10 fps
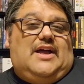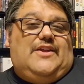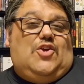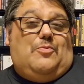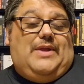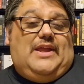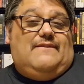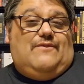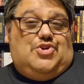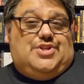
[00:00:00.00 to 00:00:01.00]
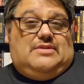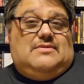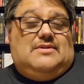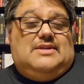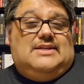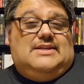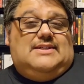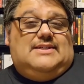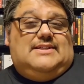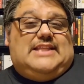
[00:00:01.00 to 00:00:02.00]
European version
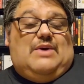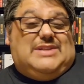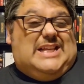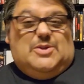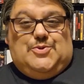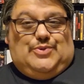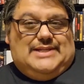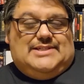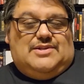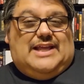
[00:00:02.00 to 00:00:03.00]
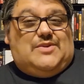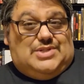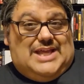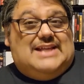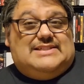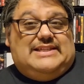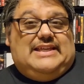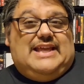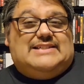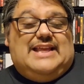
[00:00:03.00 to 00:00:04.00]
that was also released in your taste, which has
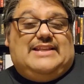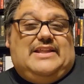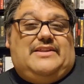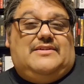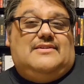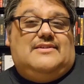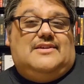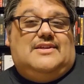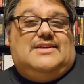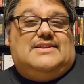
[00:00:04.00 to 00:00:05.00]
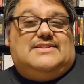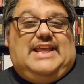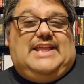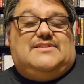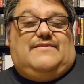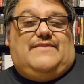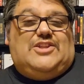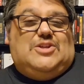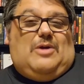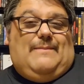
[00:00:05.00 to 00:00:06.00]
the extended scenes of
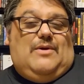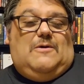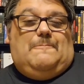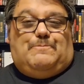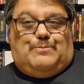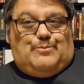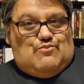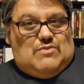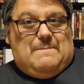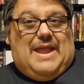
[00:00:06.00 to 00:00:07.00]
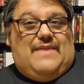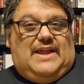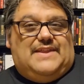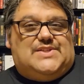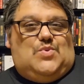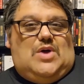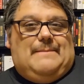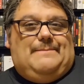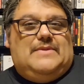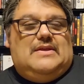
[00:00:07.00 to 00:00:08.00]
AJ Barbeau bathing in the
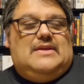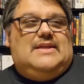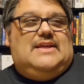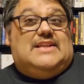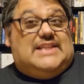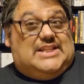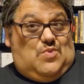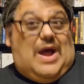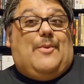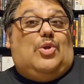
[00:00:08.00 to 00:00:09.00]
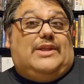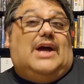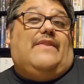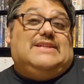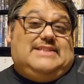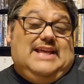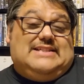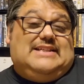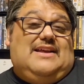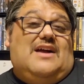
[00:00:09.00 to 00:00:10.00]
swamp. That's why I'm holding on to this
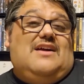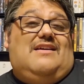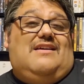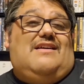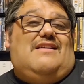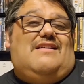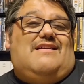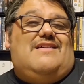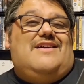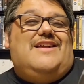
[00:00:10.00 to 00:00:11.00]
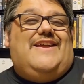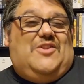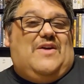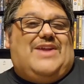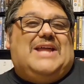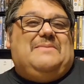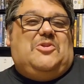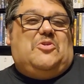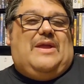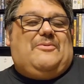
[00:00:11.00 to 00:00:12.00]
disc. I've got
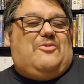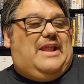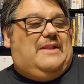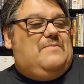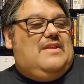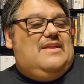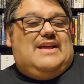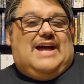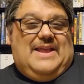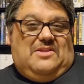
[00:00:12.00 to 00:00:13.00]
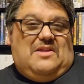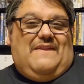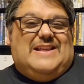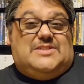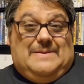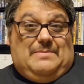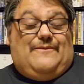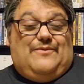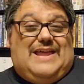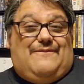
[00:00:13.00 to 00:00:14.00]
Blu-ray upgrade. I held on this simply
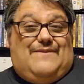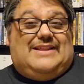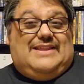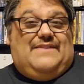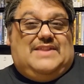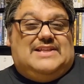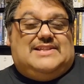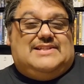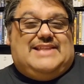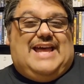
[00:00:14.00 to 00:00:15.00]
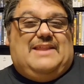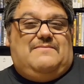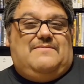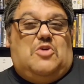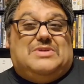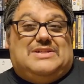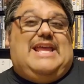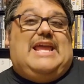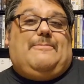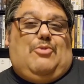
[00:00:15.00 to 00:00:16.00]
for that fact that this is that
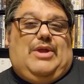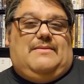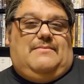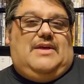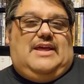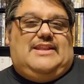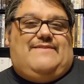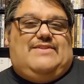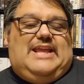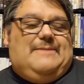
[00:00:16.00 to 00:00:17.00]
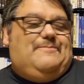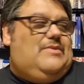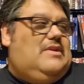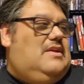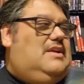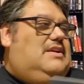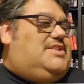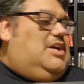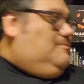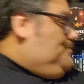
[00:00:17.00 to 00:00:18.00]
mistake print DVD.
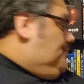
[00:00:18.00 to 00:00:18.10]
So